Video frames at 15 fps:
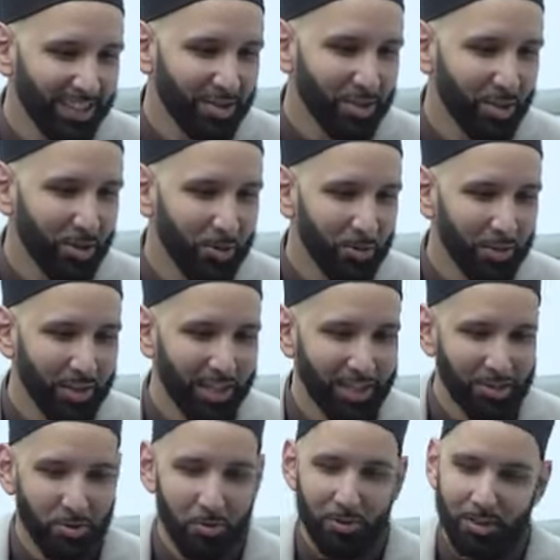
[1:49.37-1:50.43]
And so
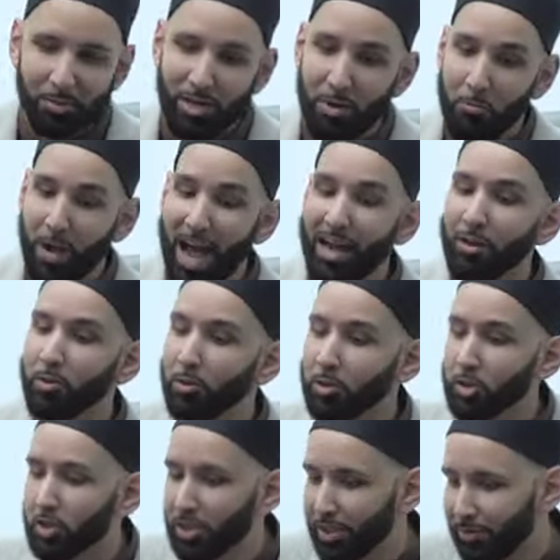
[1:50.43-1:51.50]
it's going to be a
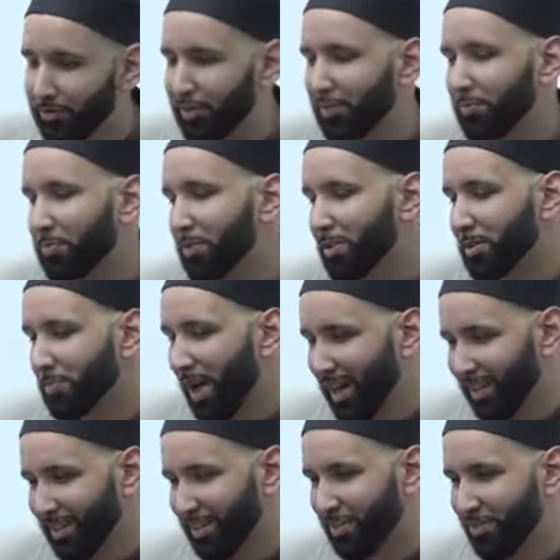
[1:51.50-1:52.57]
radical shift of
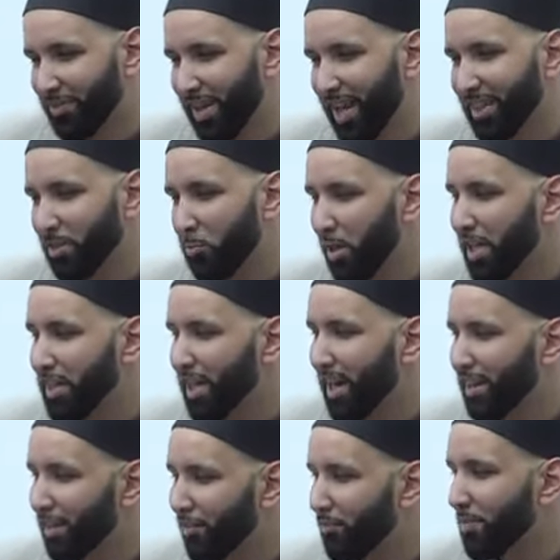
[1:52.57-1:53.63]
perspective and the way
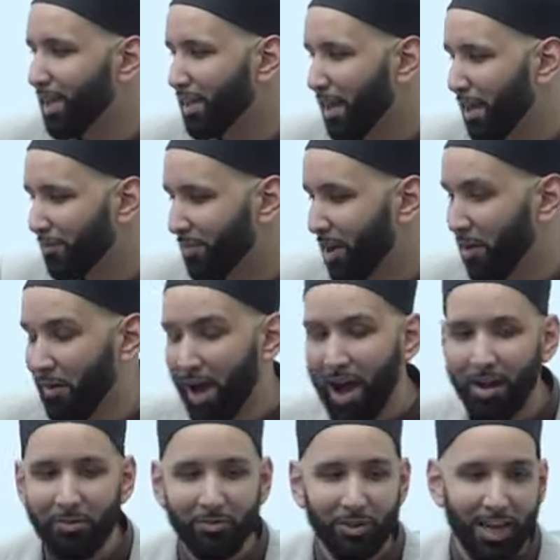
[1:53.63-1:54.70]
that I live my life
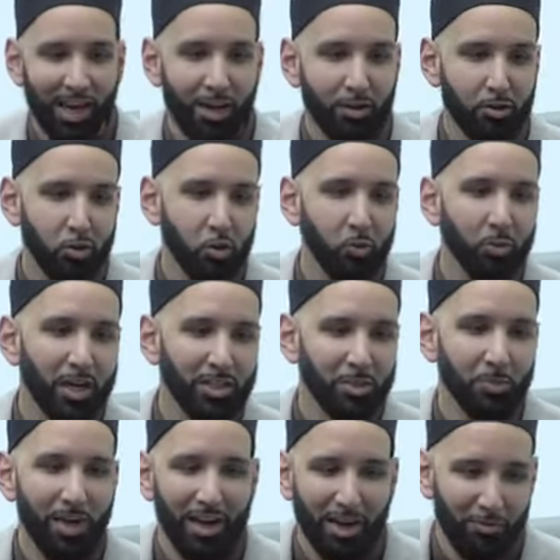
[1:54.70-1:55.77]
now. I've cared too
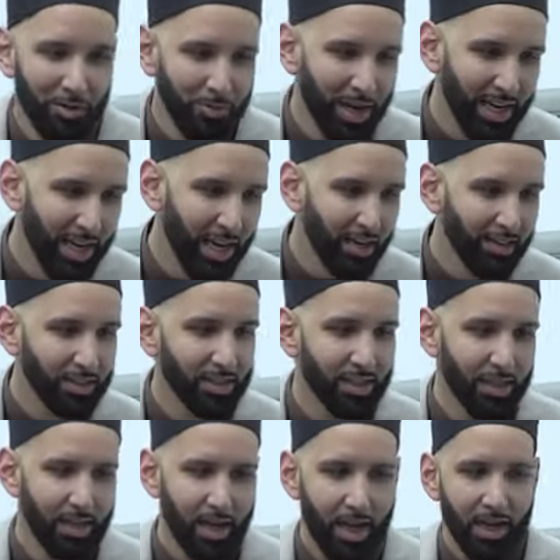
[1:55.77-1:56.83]
much about everybody
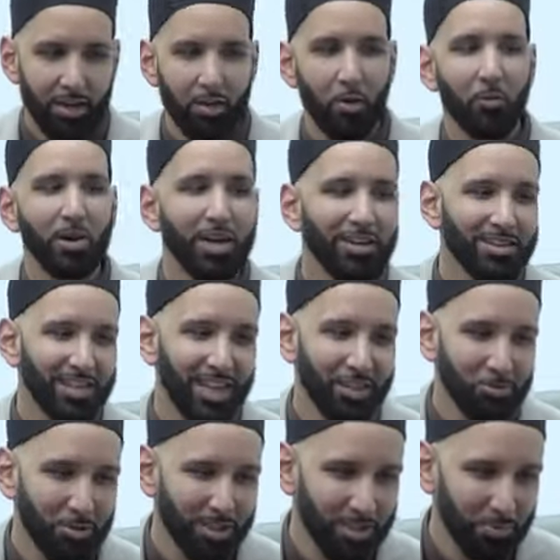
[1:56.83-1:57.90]
else and no one else
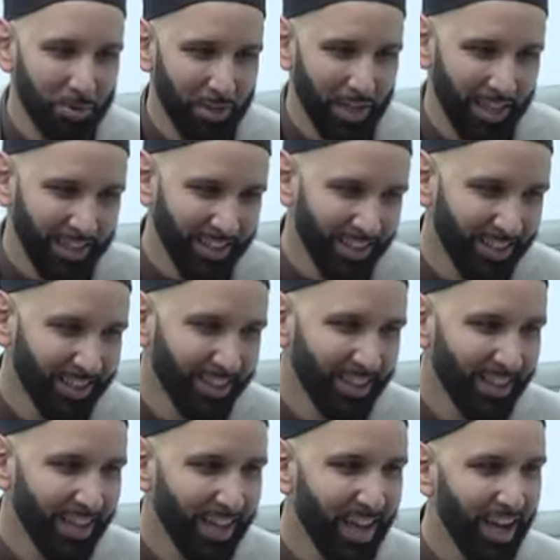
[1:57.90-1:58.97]
has reciprocated.
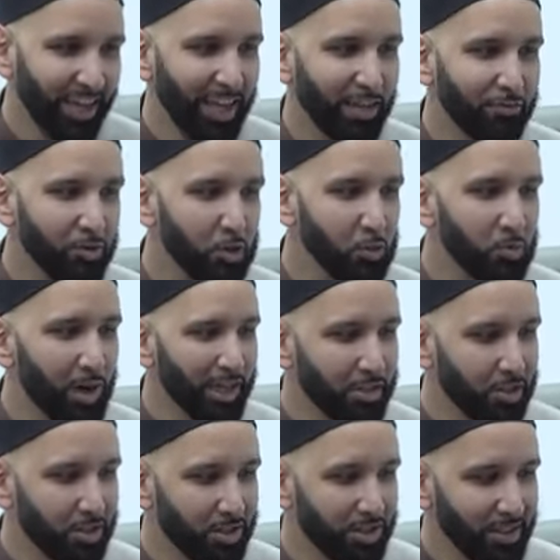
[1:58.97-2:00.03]
I gave too
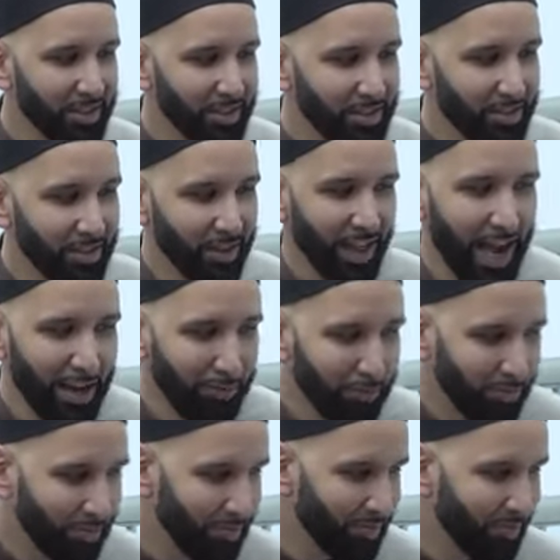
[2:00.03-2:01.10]
much to
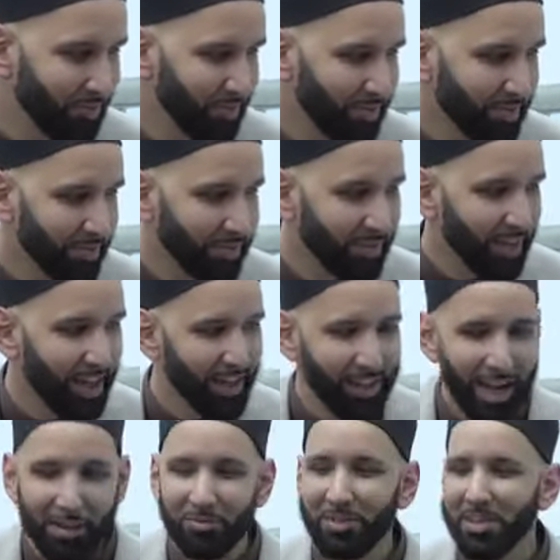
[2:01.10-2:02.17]
life
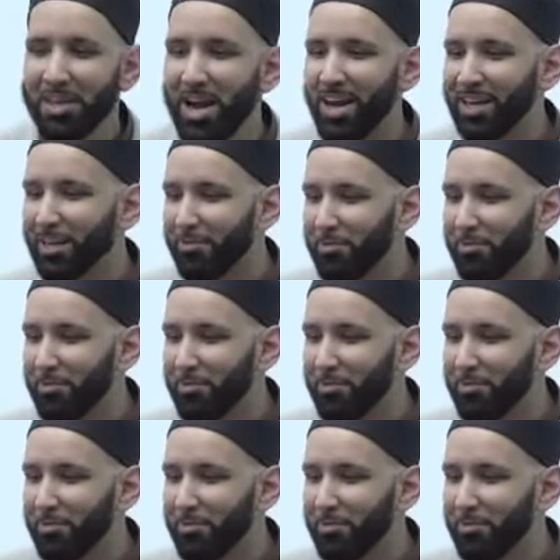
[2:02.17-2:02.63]
and life did